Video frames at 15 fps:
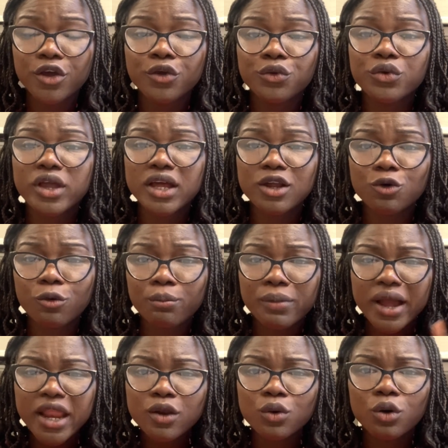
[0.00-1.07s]
you can
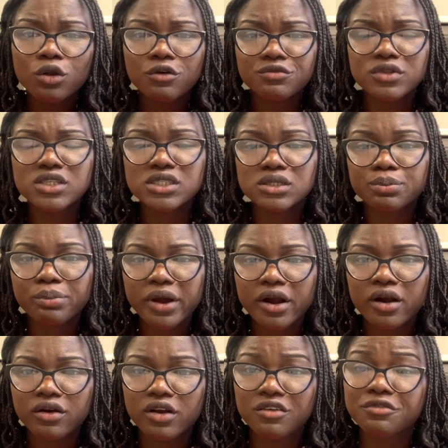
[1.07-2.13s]
combine all of these
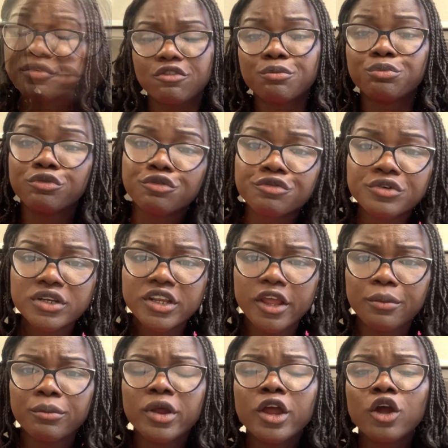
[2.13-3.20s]
paragraphs, proofread them,